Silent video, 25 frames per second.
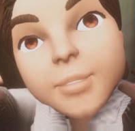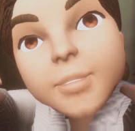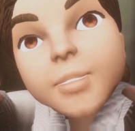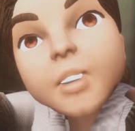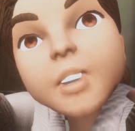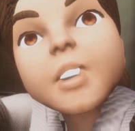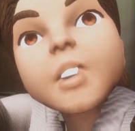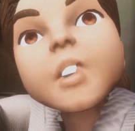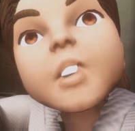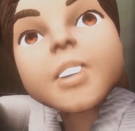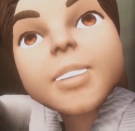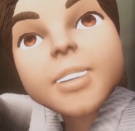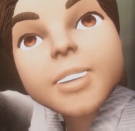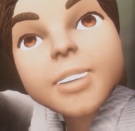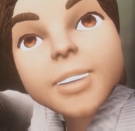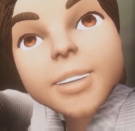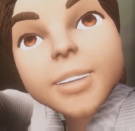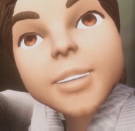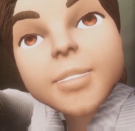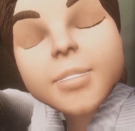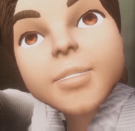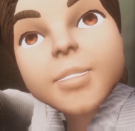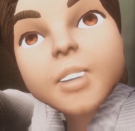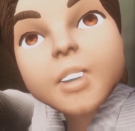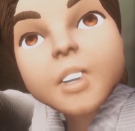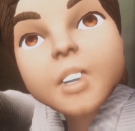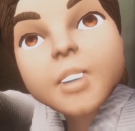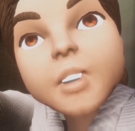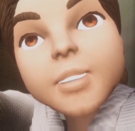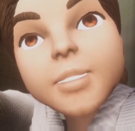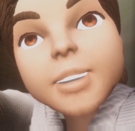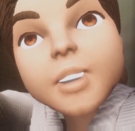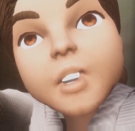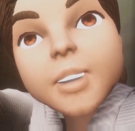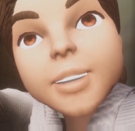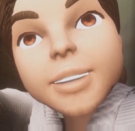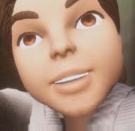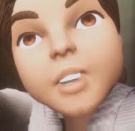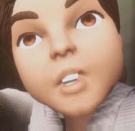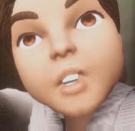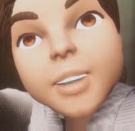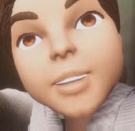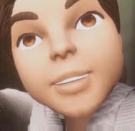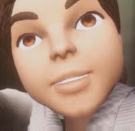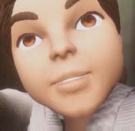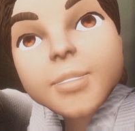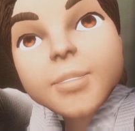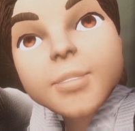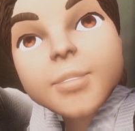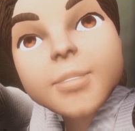Oh, great all-knowing
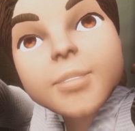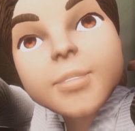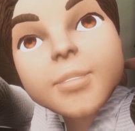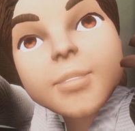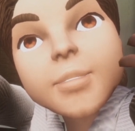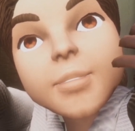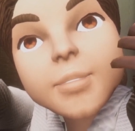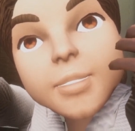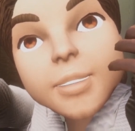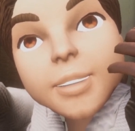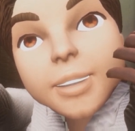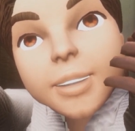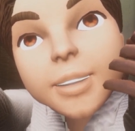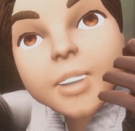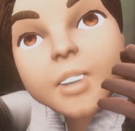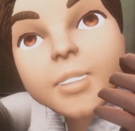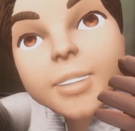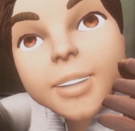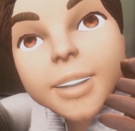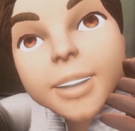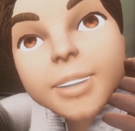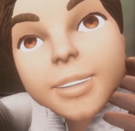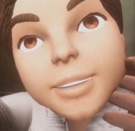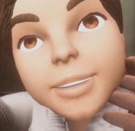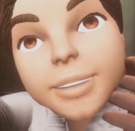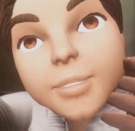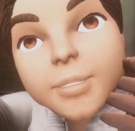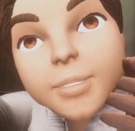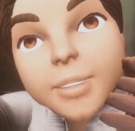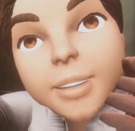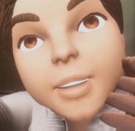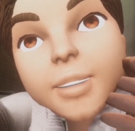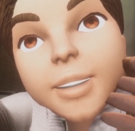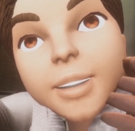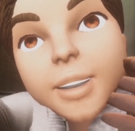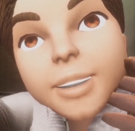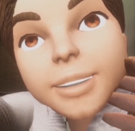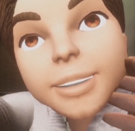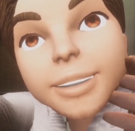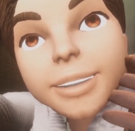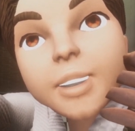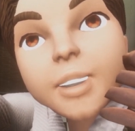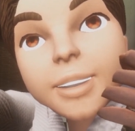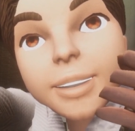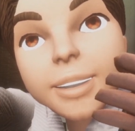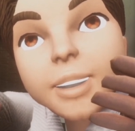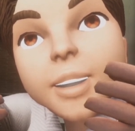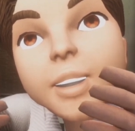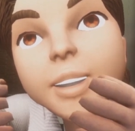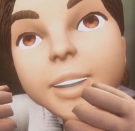one. Can you answer the
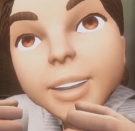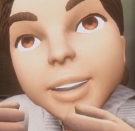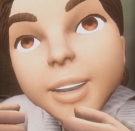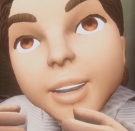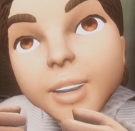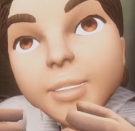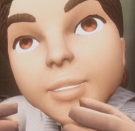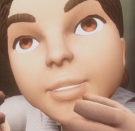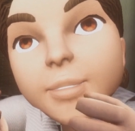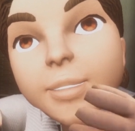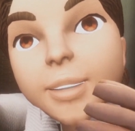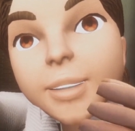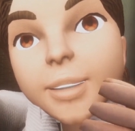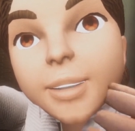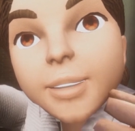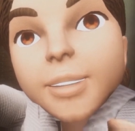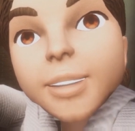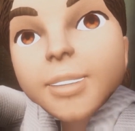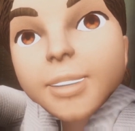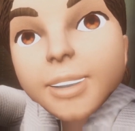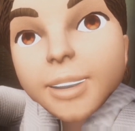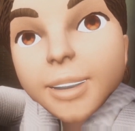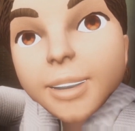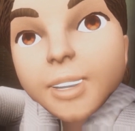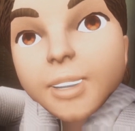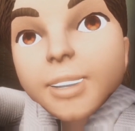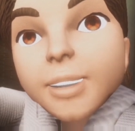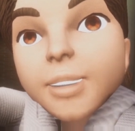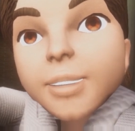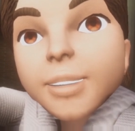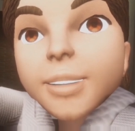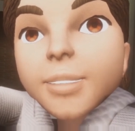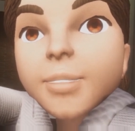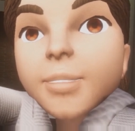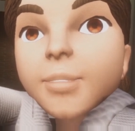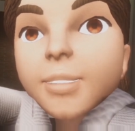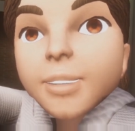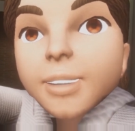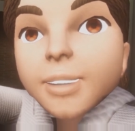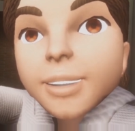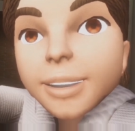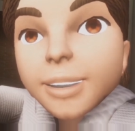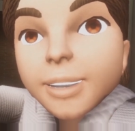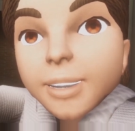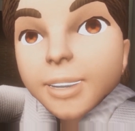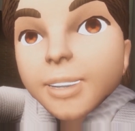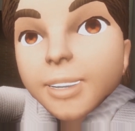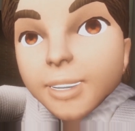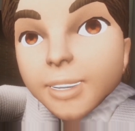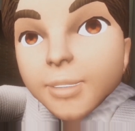question that'll help me Gregory
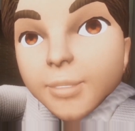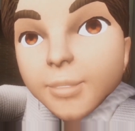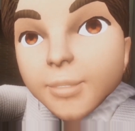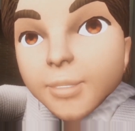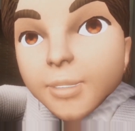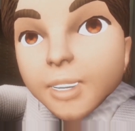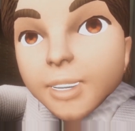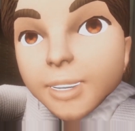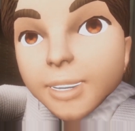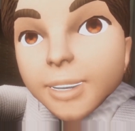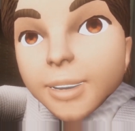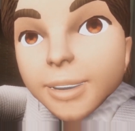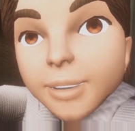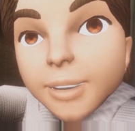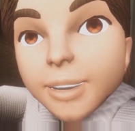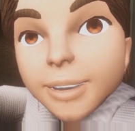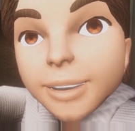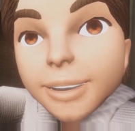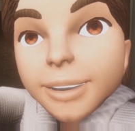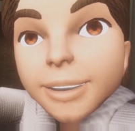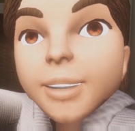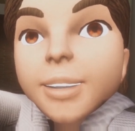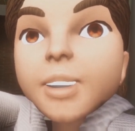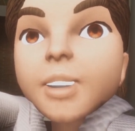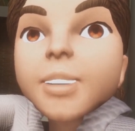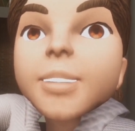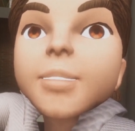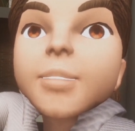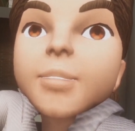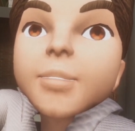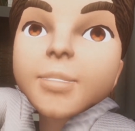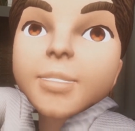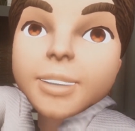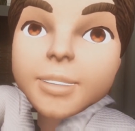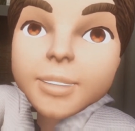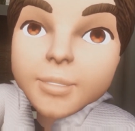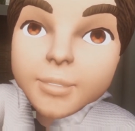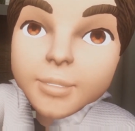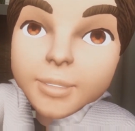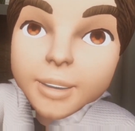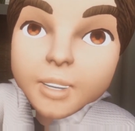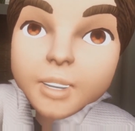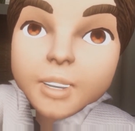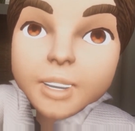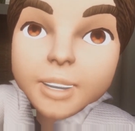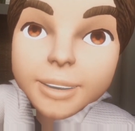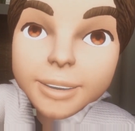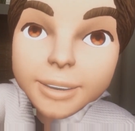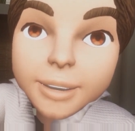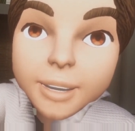return to our dimension and
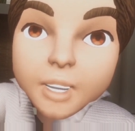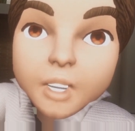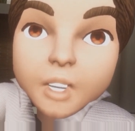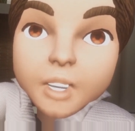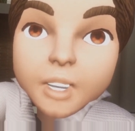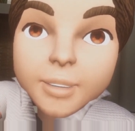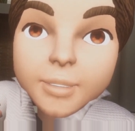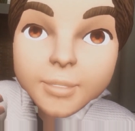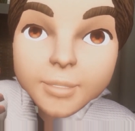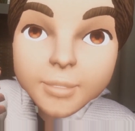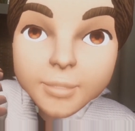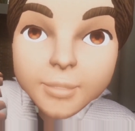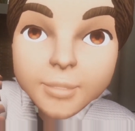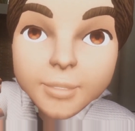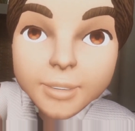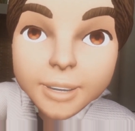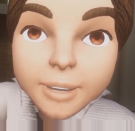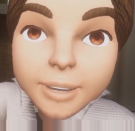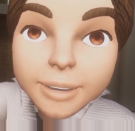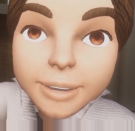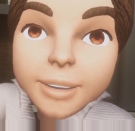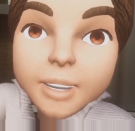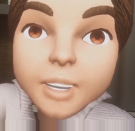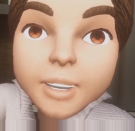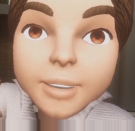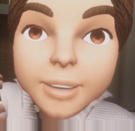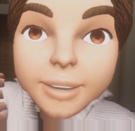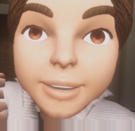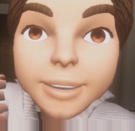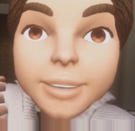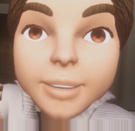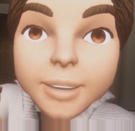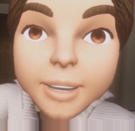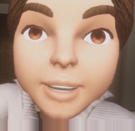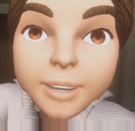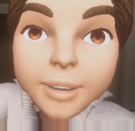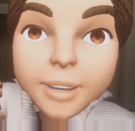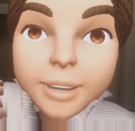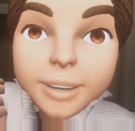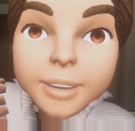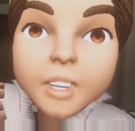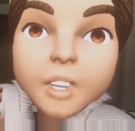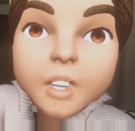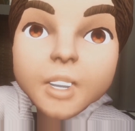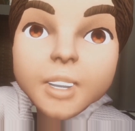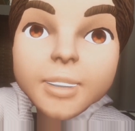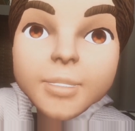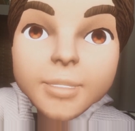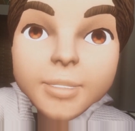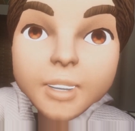also transform us back into
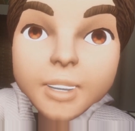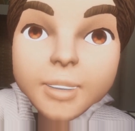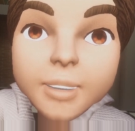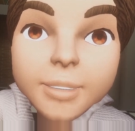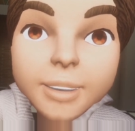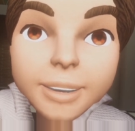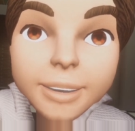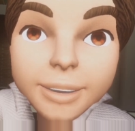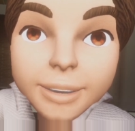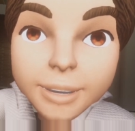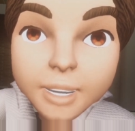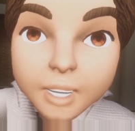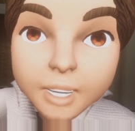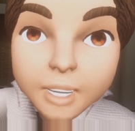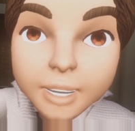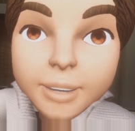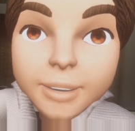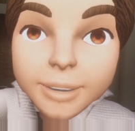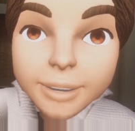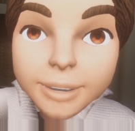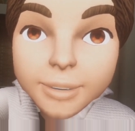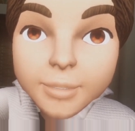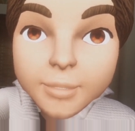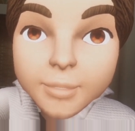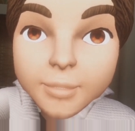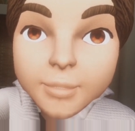our normal selves?